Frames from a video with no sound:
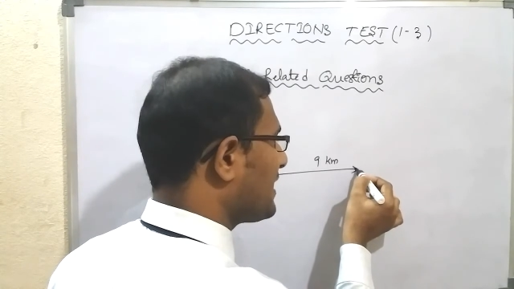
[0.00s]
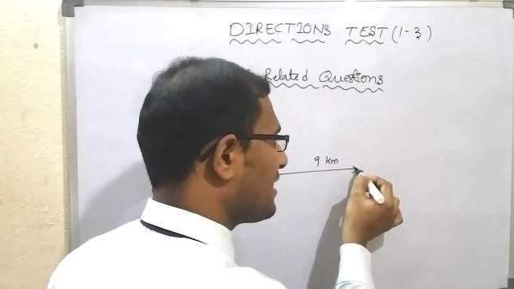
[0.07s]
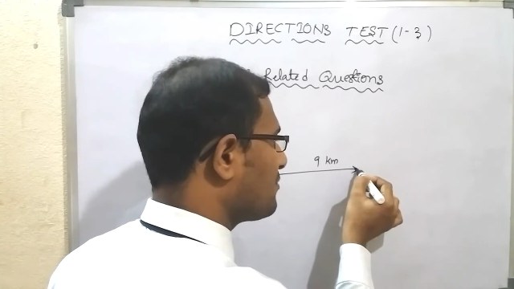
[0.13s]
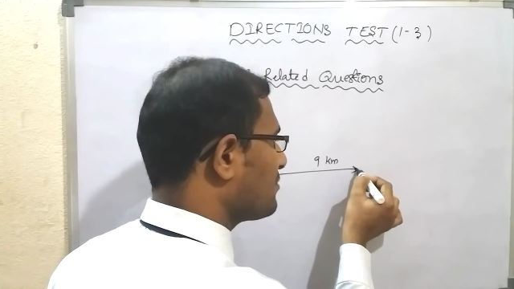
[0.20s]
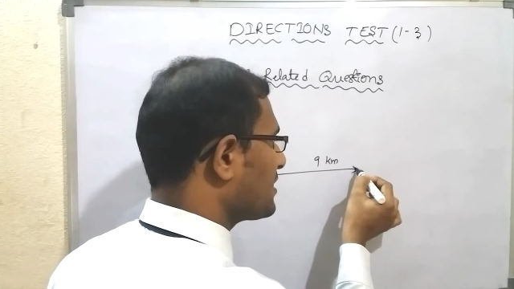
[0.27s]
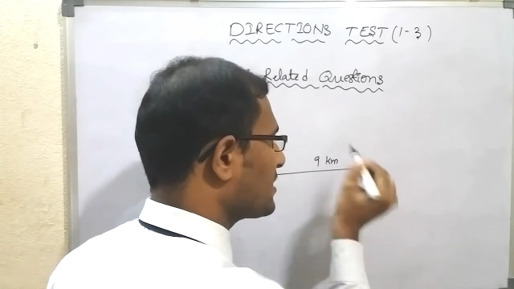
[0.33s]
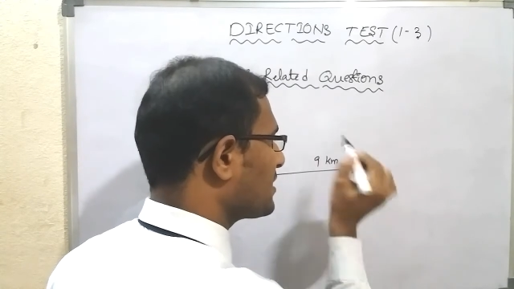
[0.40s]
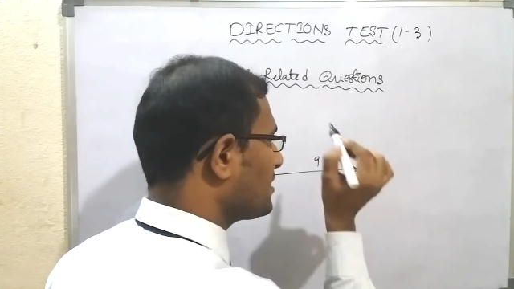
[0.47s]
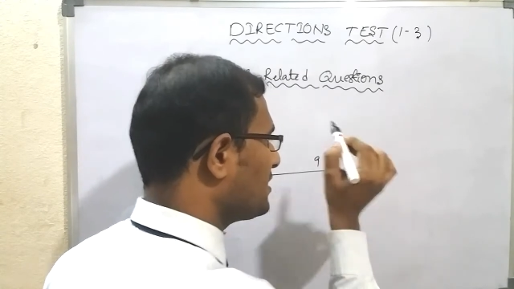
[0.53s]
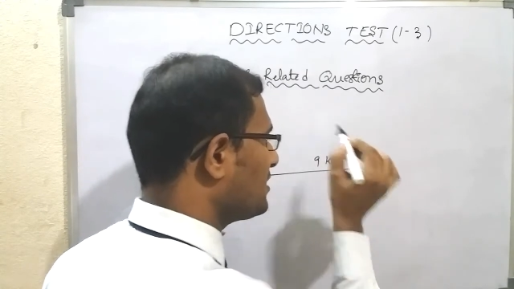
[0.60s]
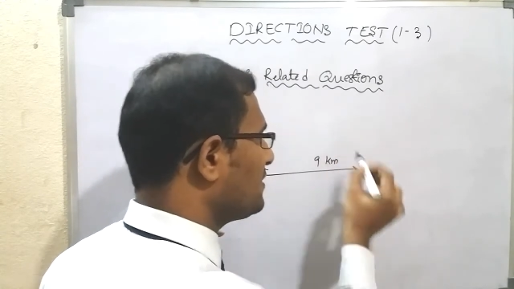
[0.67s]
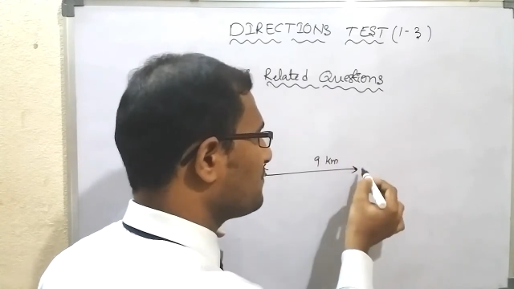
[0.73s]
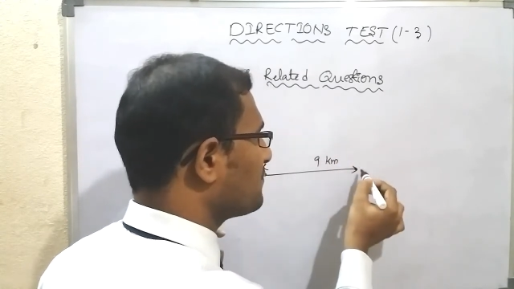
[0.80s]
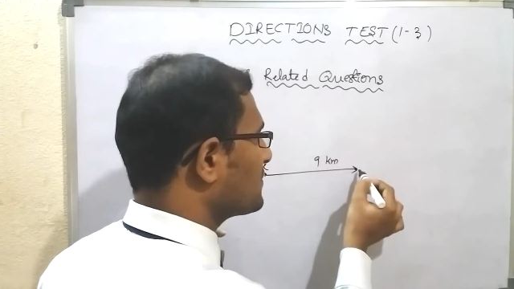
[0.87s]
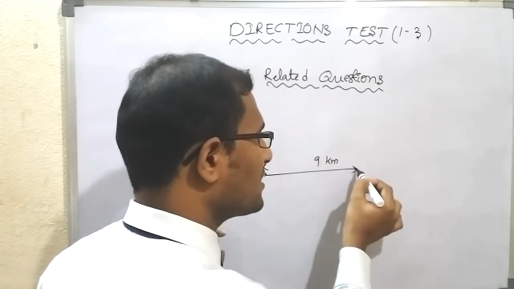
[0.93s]
I have taken
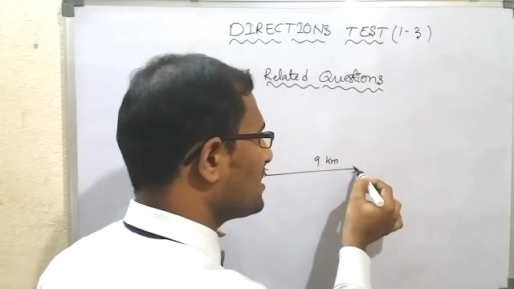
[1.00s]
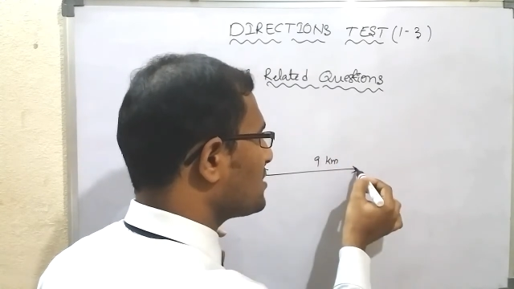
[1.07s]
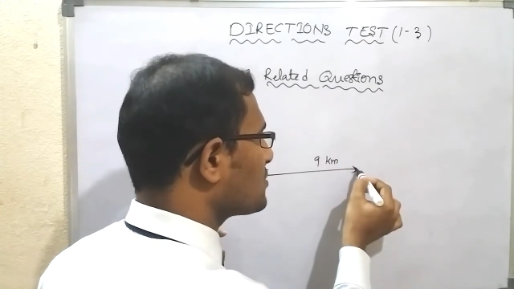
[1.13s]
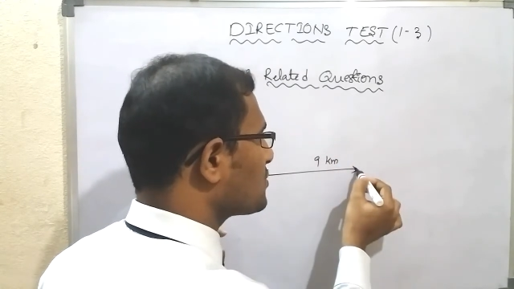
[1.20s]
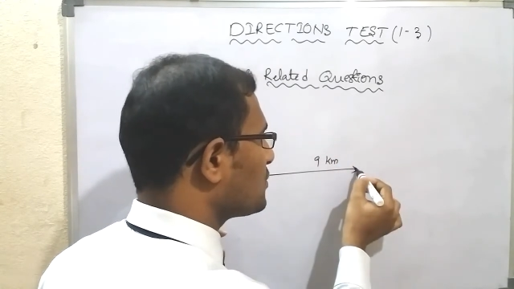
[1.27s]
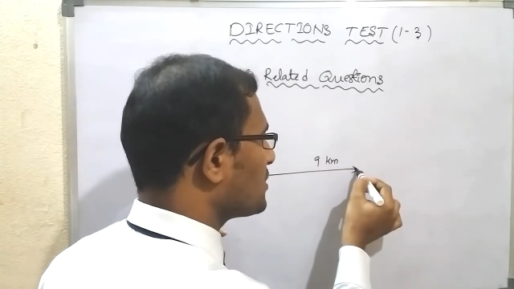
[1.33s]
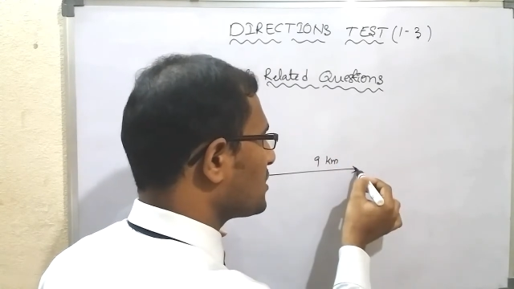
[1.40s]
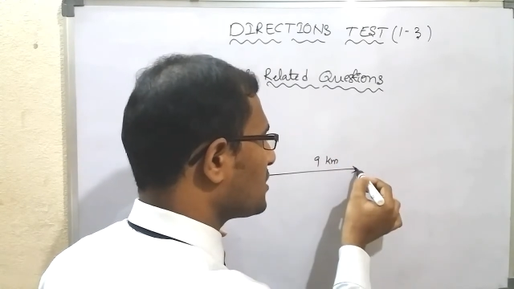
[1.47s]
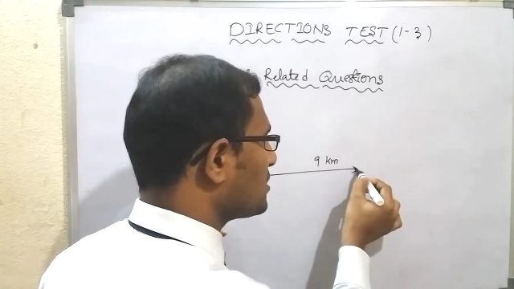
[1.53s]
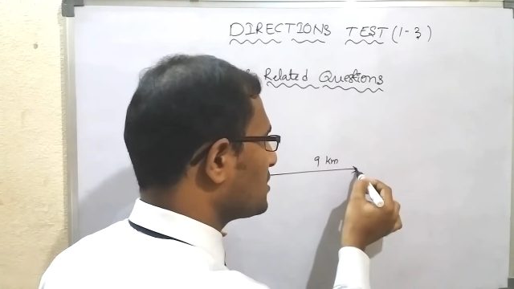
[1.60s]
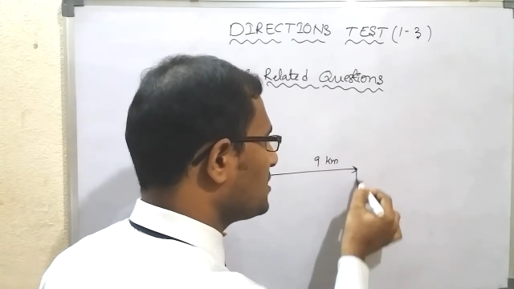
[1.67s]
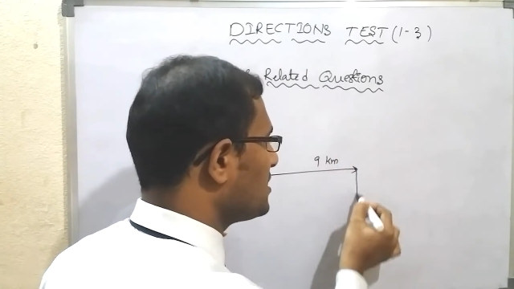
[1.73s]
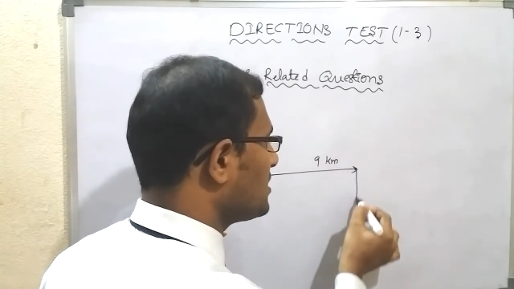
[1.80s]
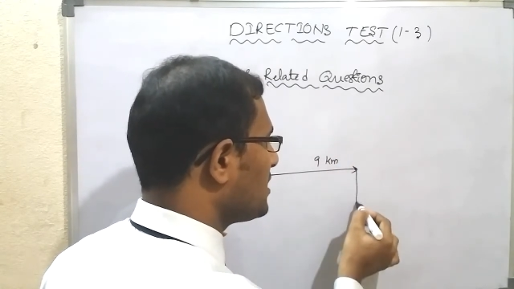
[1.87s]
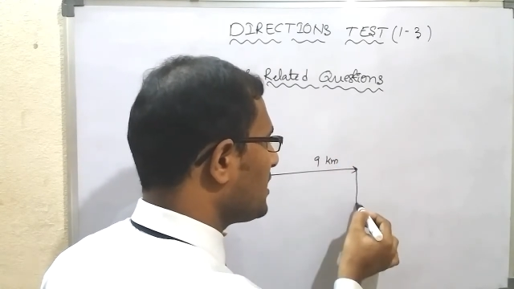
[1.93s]
a so
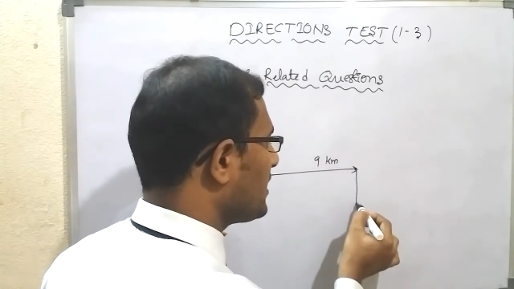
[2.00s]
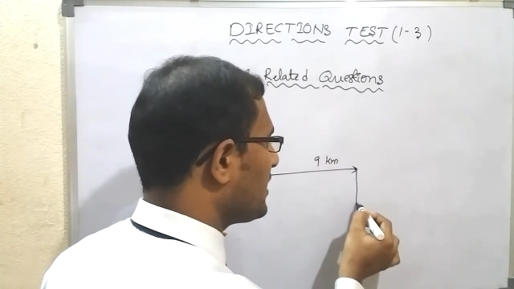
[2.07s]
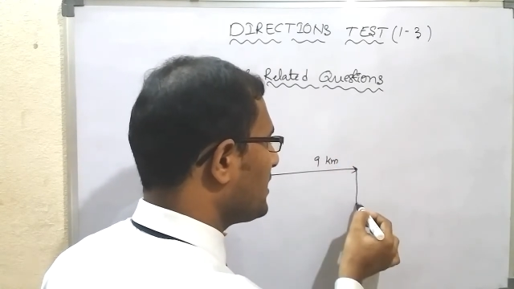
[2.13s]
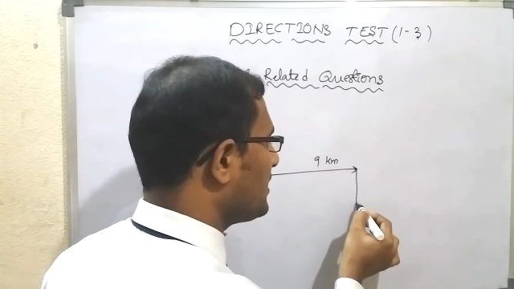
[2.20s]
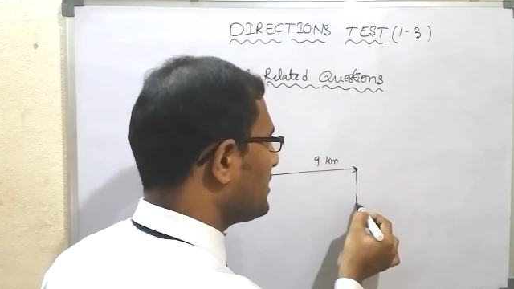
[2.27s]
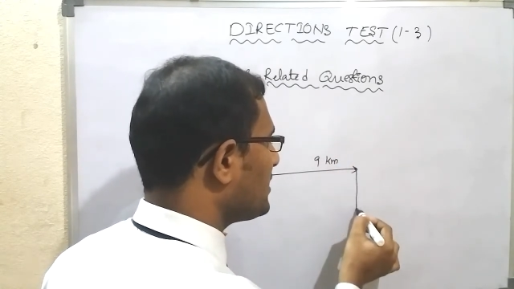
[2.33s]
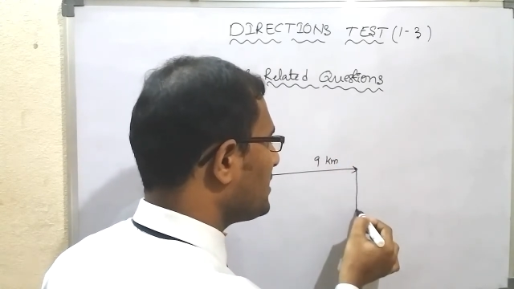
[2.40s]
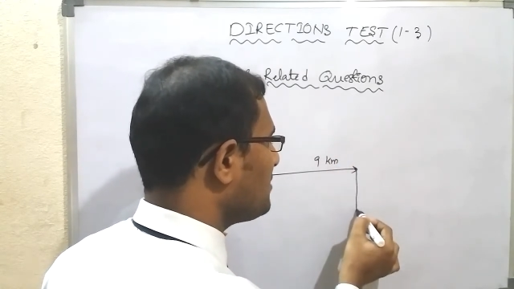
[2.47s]
turn, and